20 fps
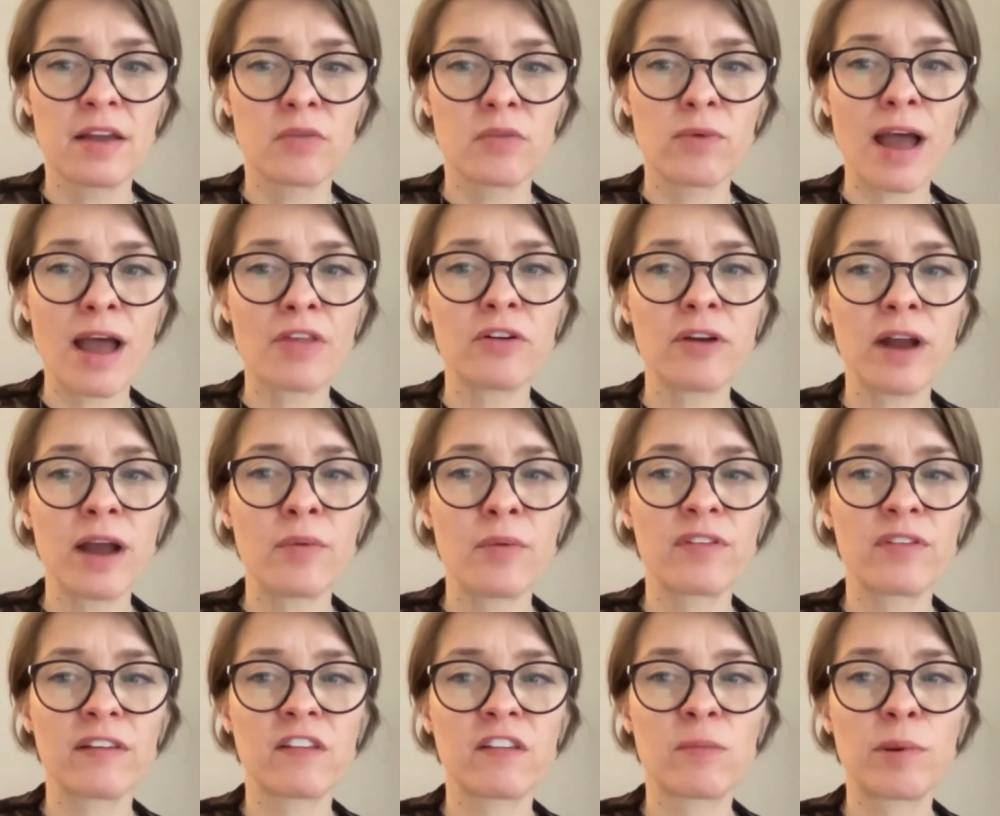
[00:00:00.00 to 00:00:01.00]
Rather, I
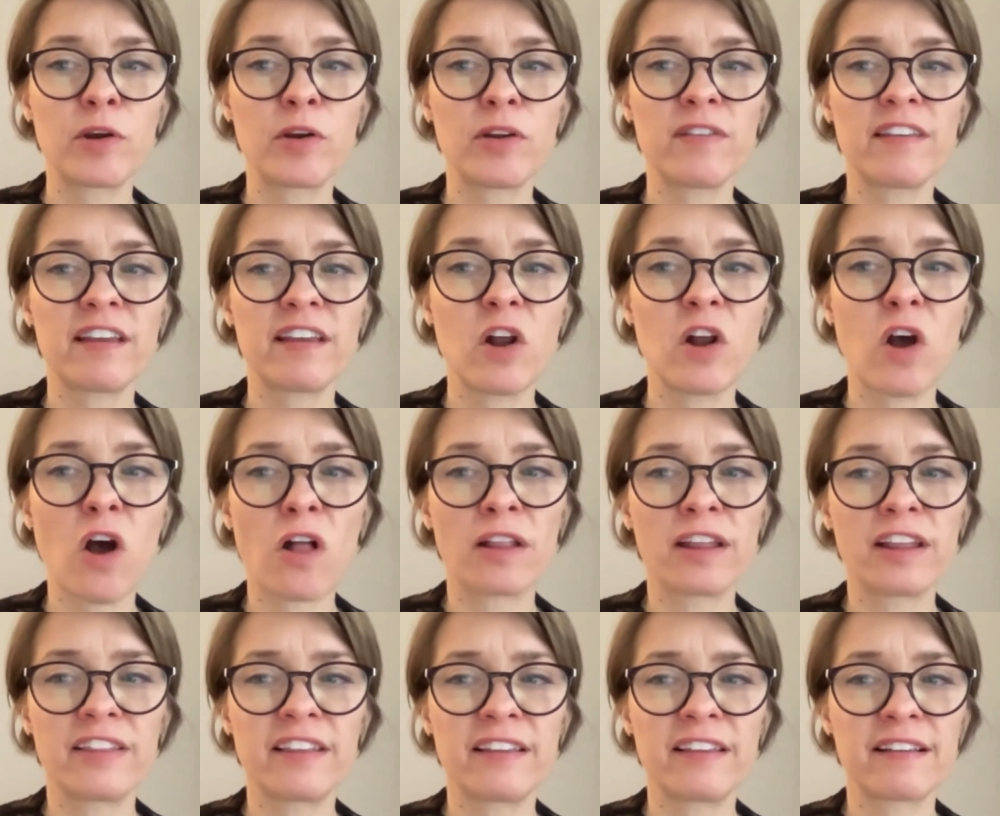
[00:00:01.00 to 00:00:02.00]
was experiencing it all
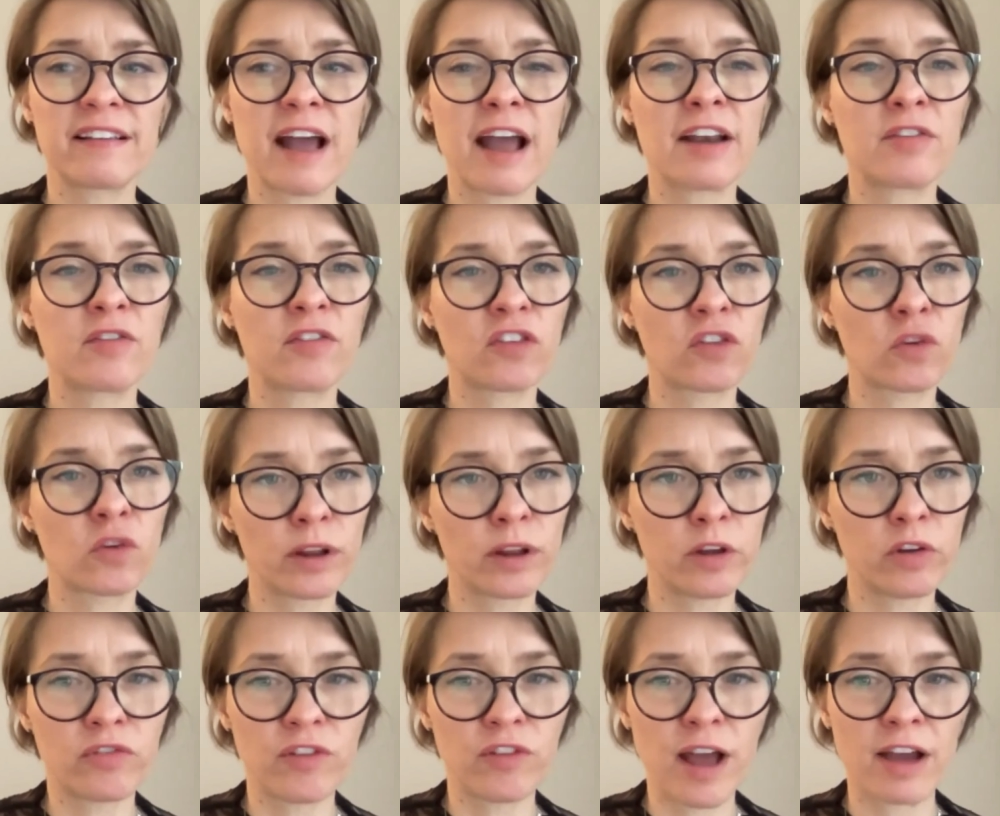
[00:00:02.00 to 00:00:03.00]
in this kind of
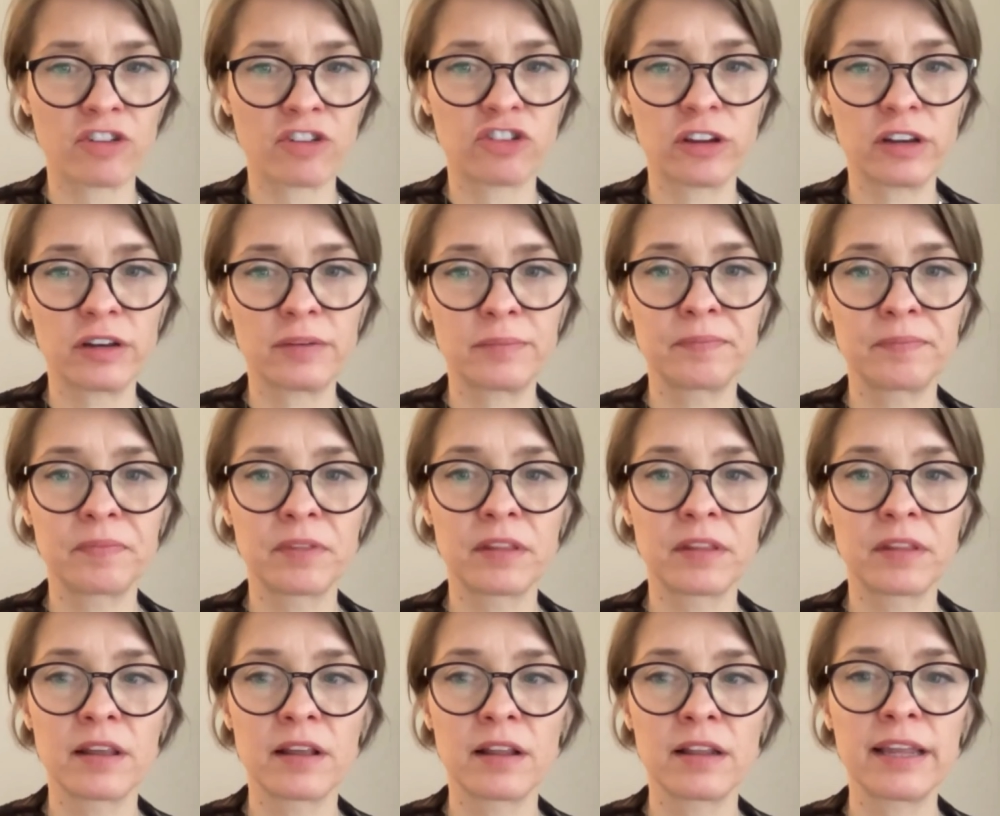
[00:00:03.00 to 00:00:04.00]
surreal fashion.
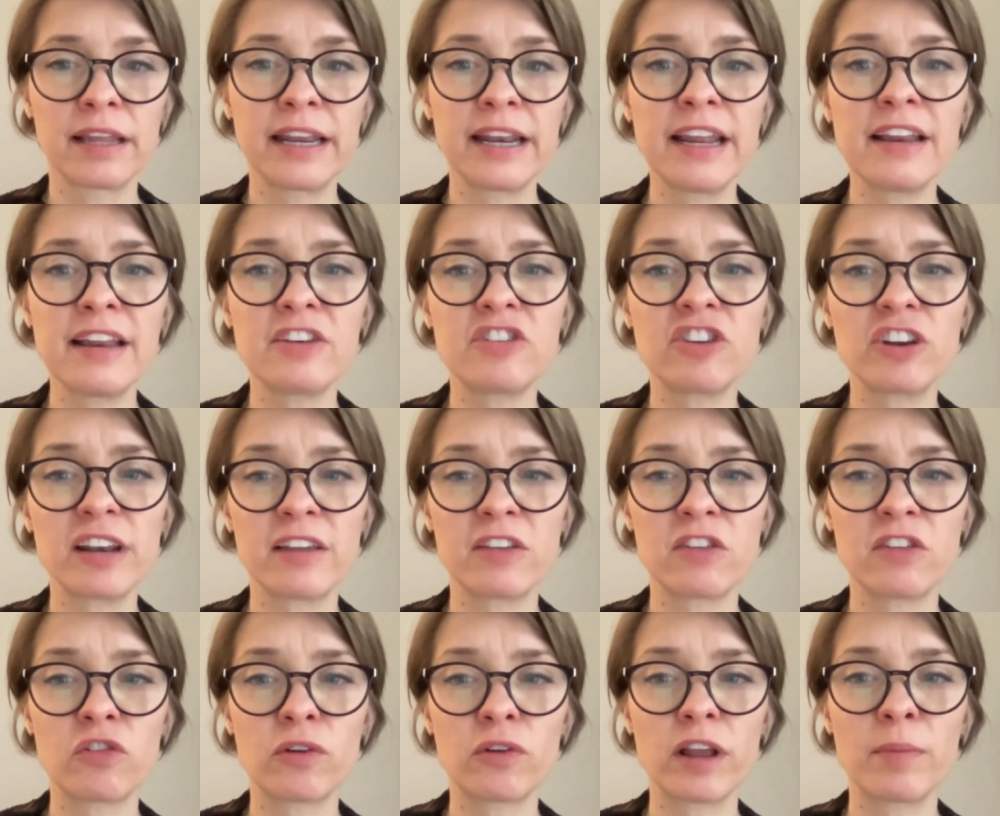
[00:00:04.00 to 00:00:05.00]
Late ancient
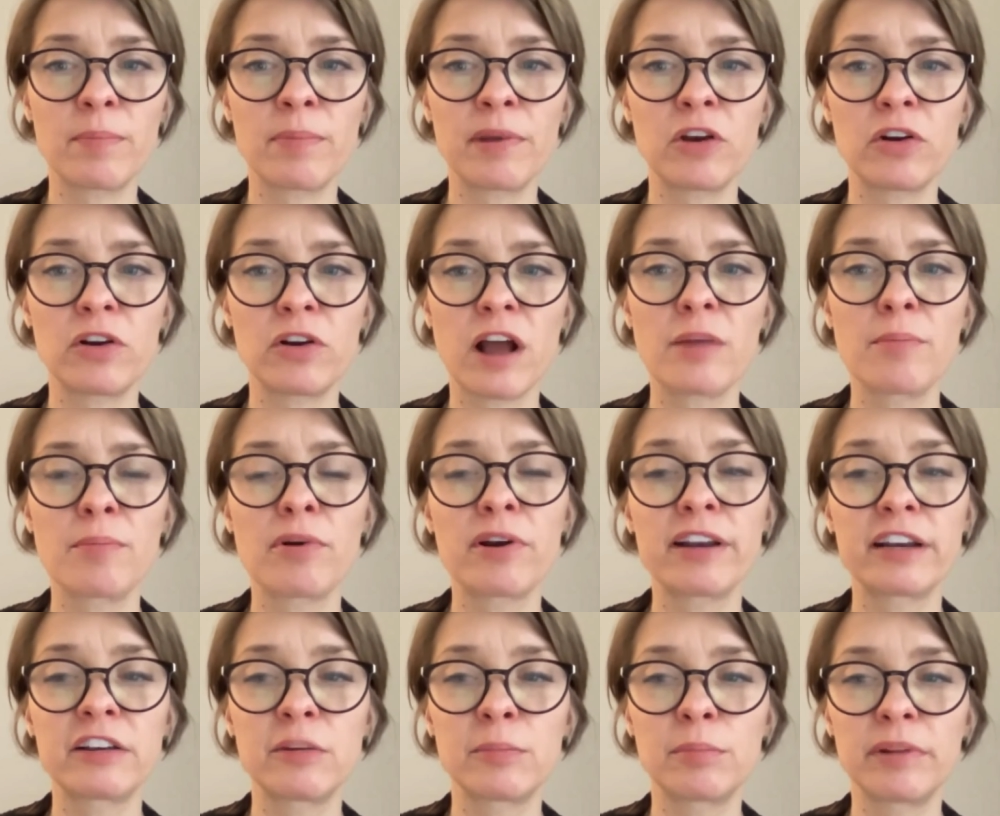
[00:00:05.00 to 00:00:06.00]
history appeared
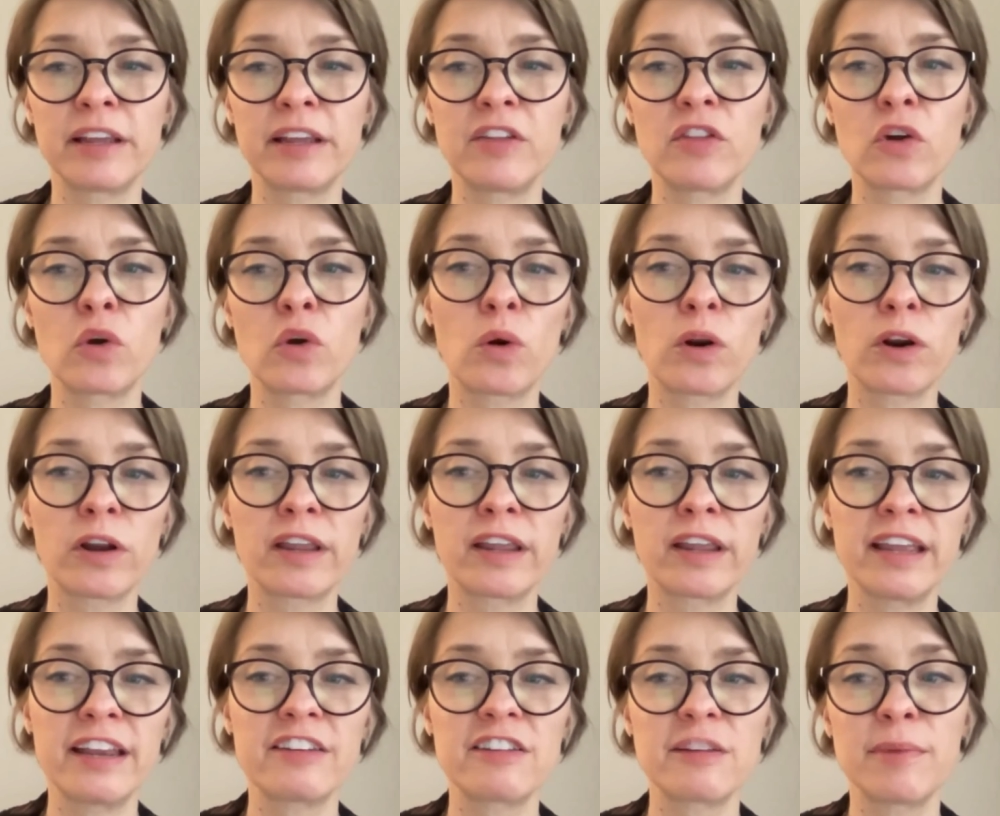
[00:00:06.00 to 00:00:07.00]
unpredictably in the quirky,
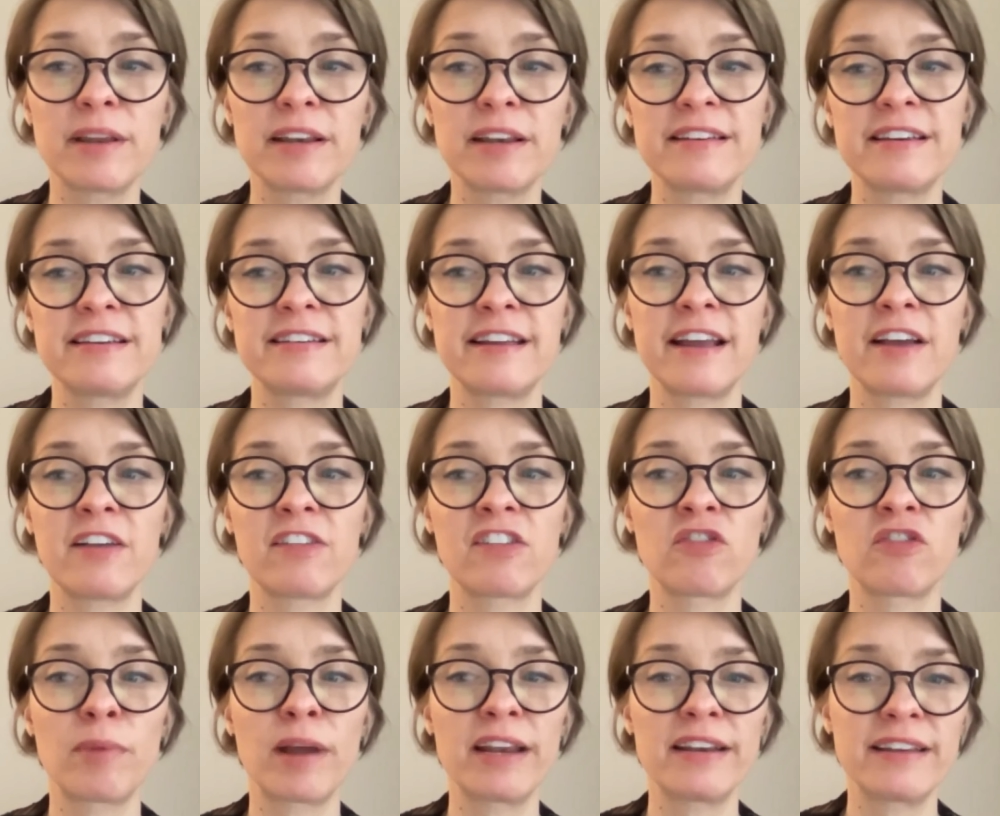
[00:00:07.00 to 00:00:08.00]
intimate details
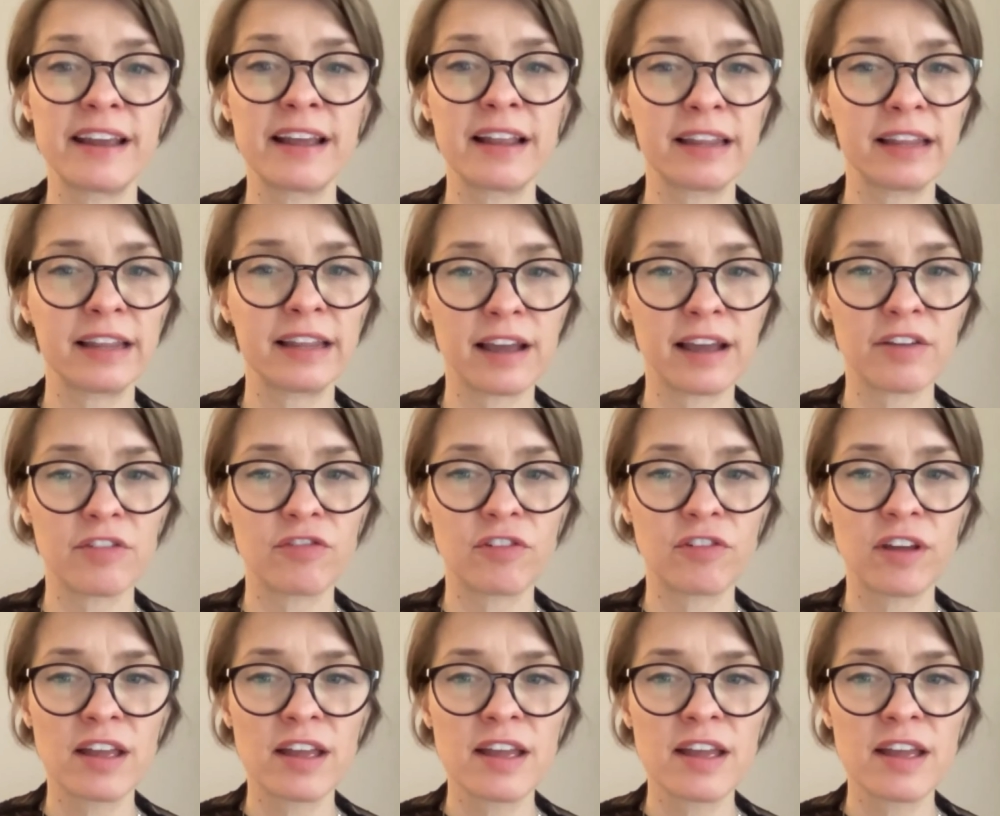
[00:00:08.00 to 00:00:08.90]
of my daily life,